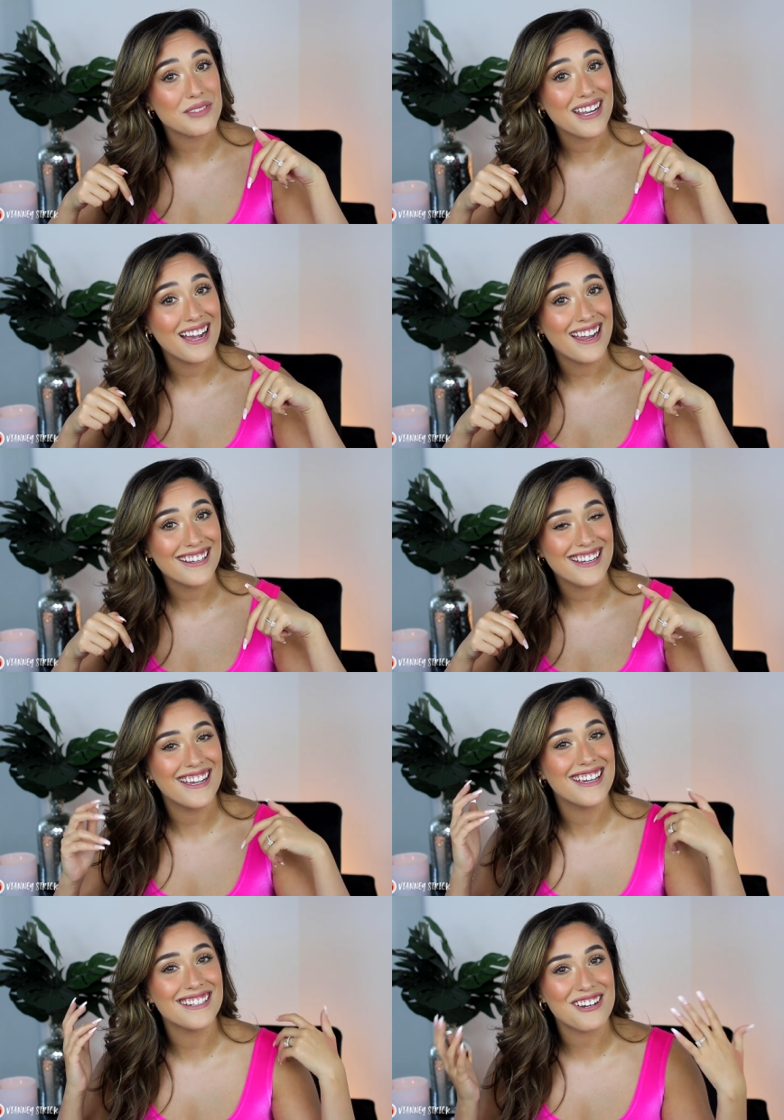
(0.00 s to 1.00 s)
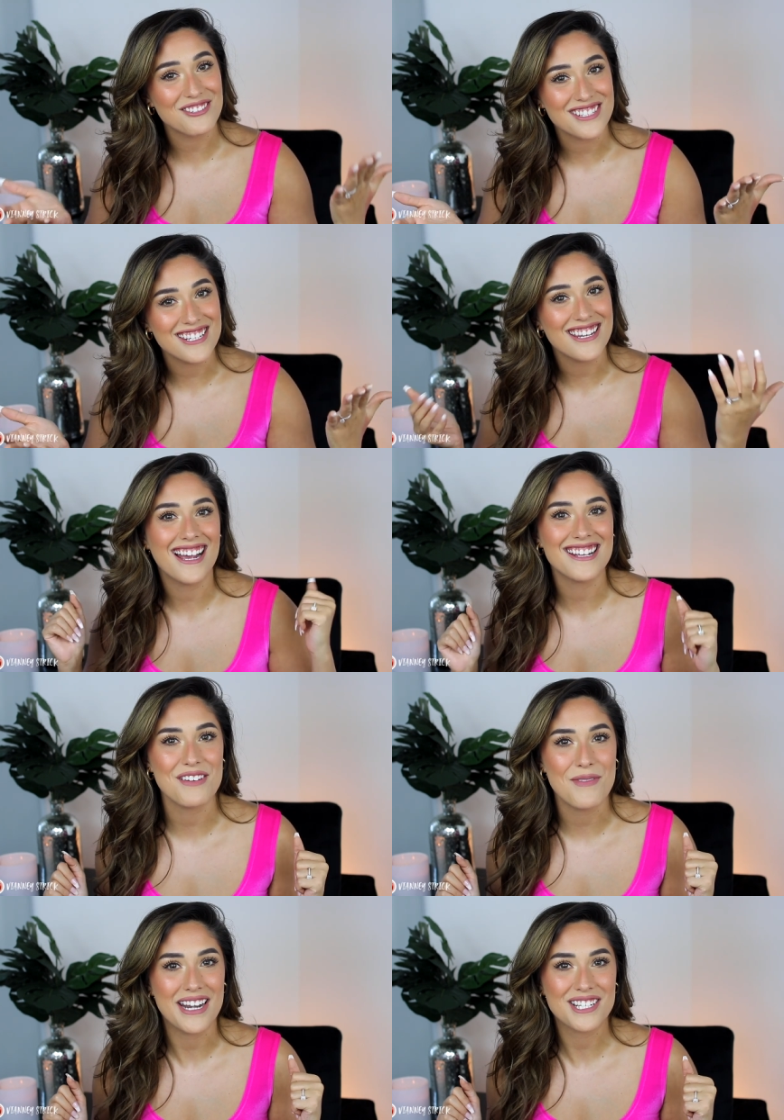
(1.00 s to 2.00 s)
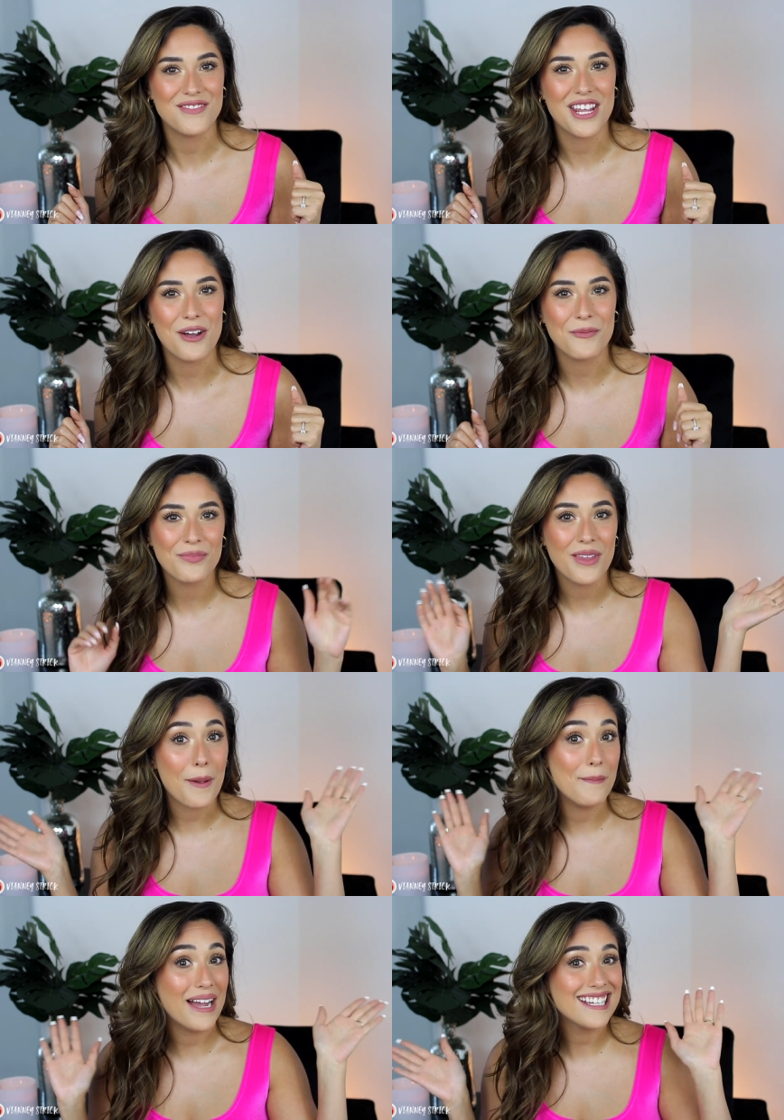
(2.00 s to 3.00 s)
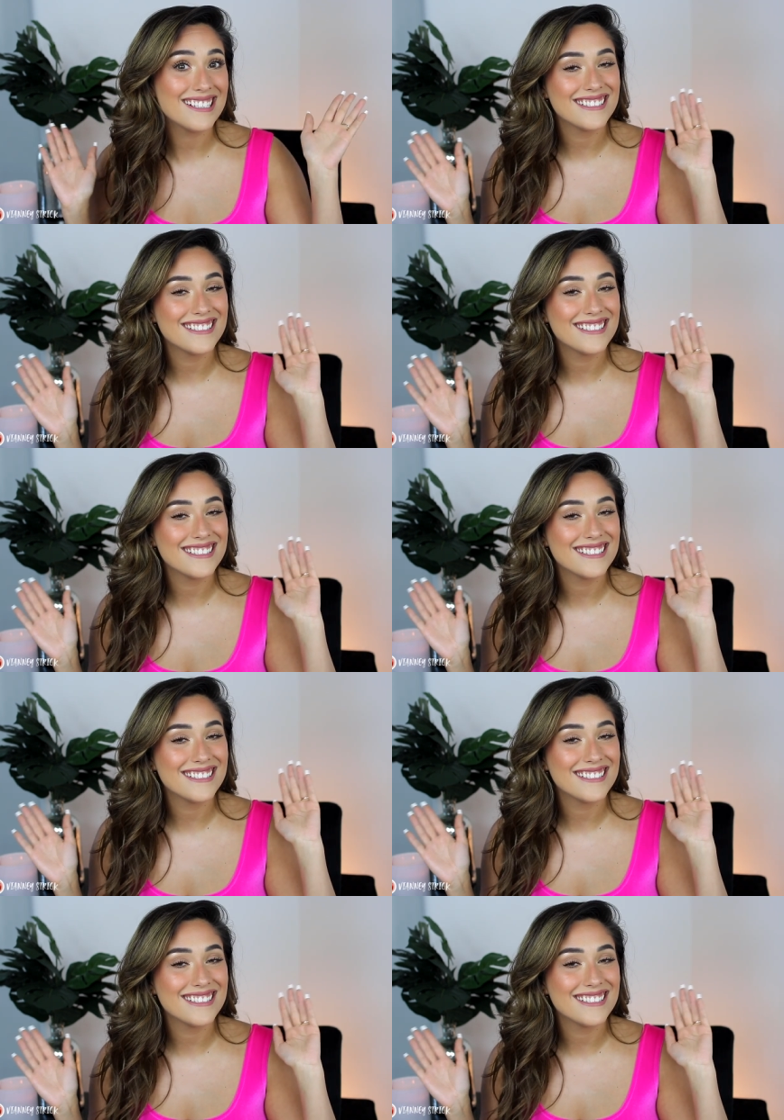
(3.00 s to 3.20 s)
say hi and I will see you guys in my next video. Bye.